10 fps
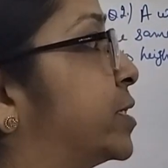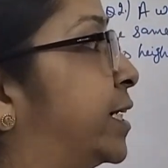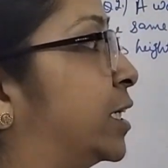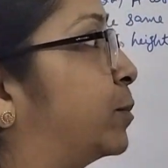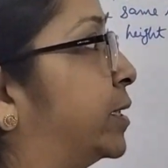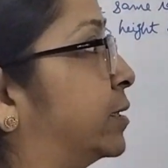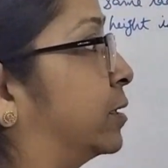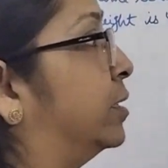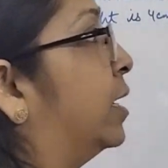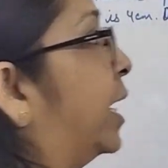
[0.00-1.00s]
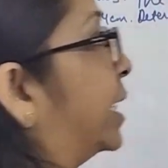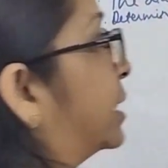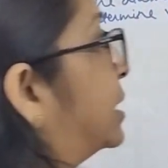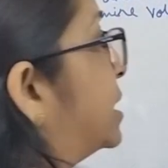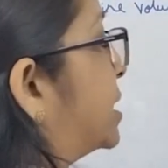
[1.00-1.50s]
centimeter. And
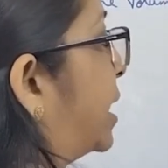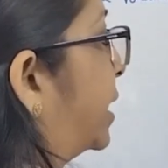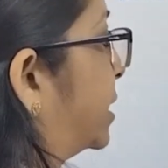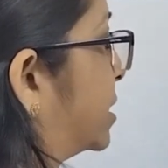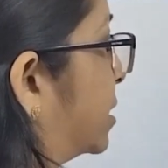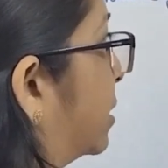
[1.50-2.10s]
this height,